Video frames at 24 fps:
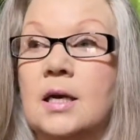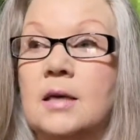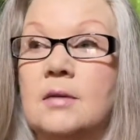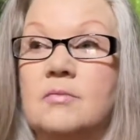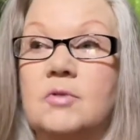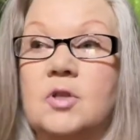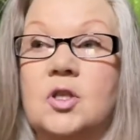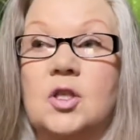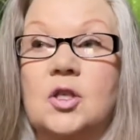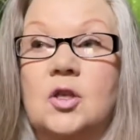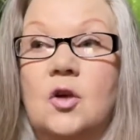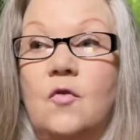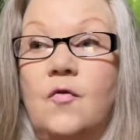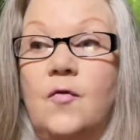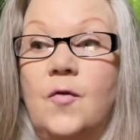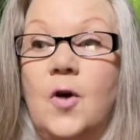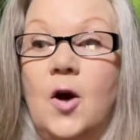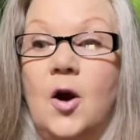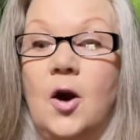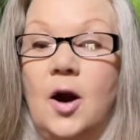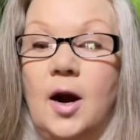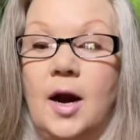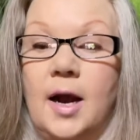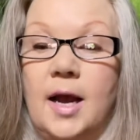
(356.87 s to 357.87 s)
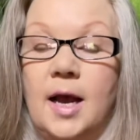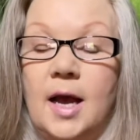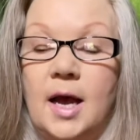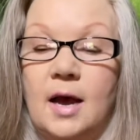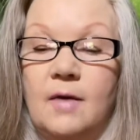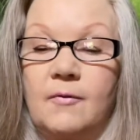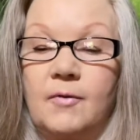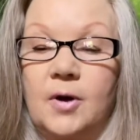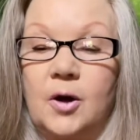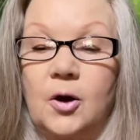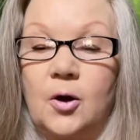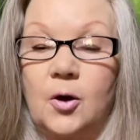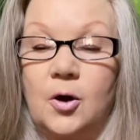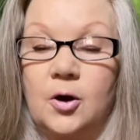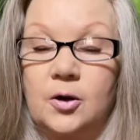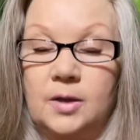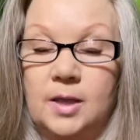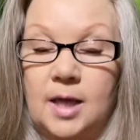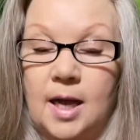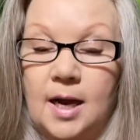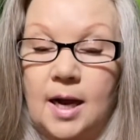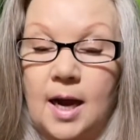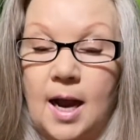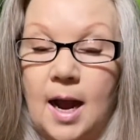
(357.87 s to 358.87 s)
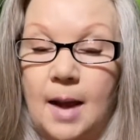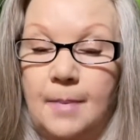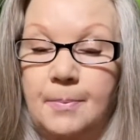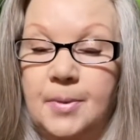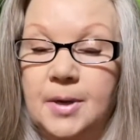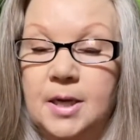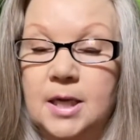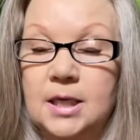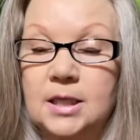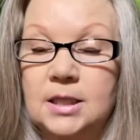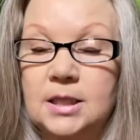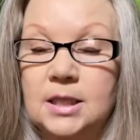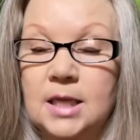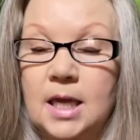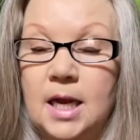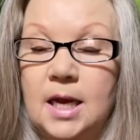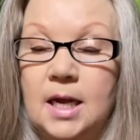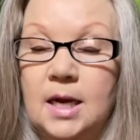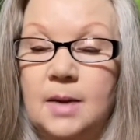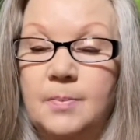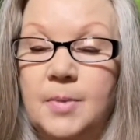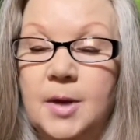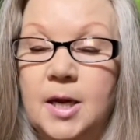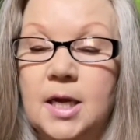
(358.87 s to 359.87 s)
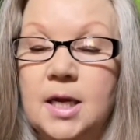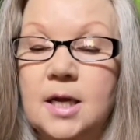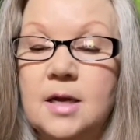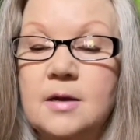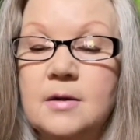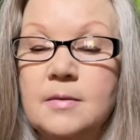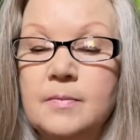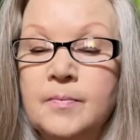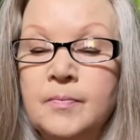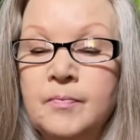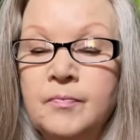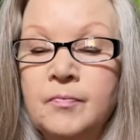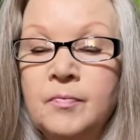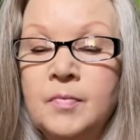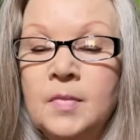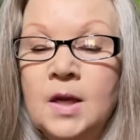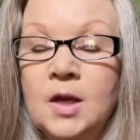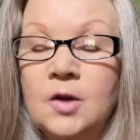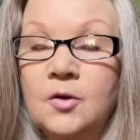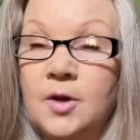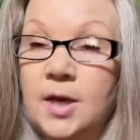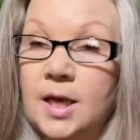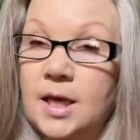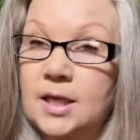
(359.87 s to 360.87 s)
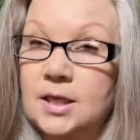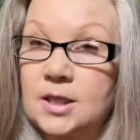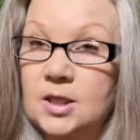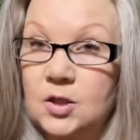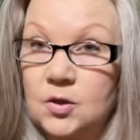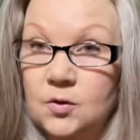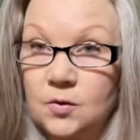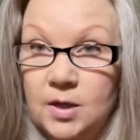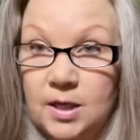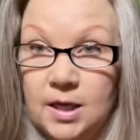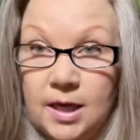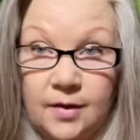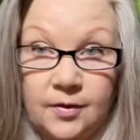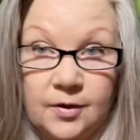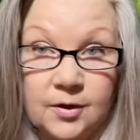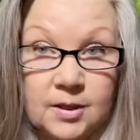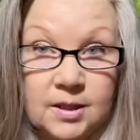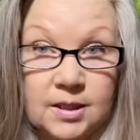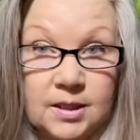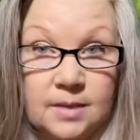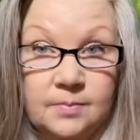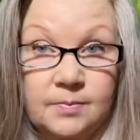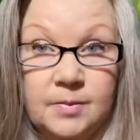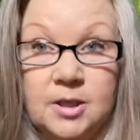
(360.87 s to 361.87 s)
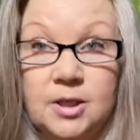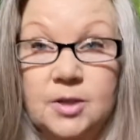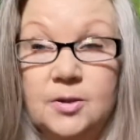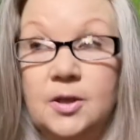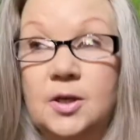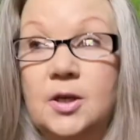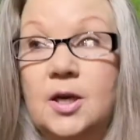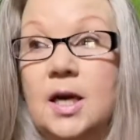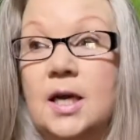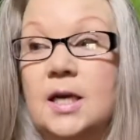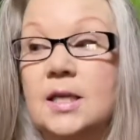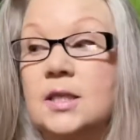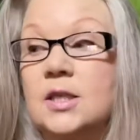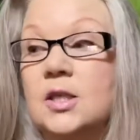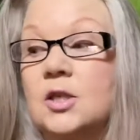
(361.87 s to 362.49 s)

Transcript: so far I haven't heard that happening to anybody. Okay, so another symptom, you guys,